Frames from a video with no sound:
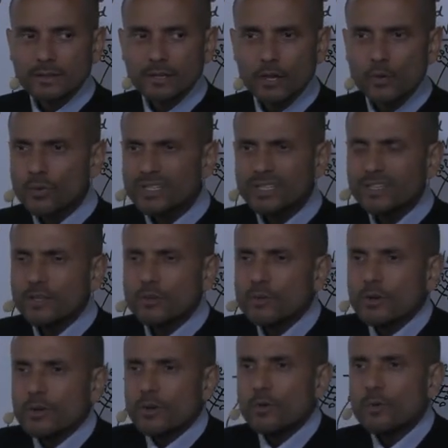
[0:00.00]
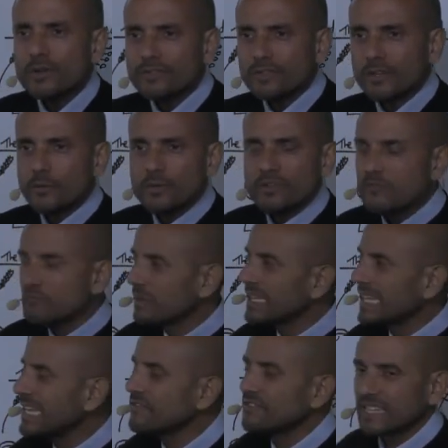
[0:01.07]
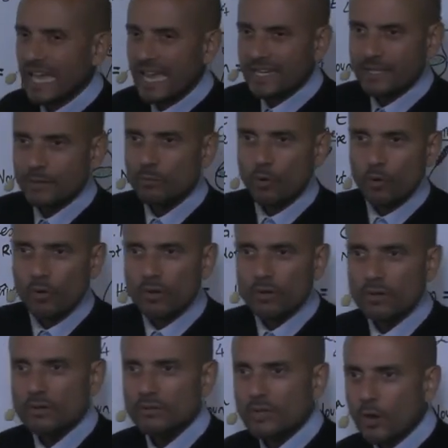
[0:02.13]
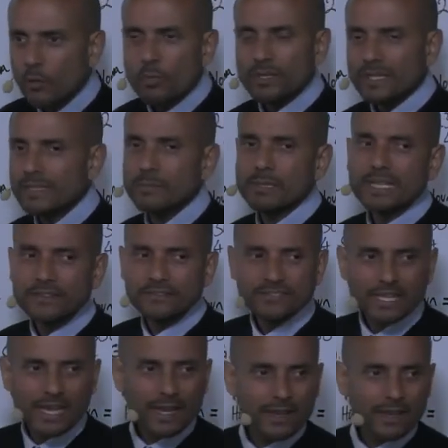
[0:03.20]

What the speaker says: Who would even believe that anymore? Nobody believes that.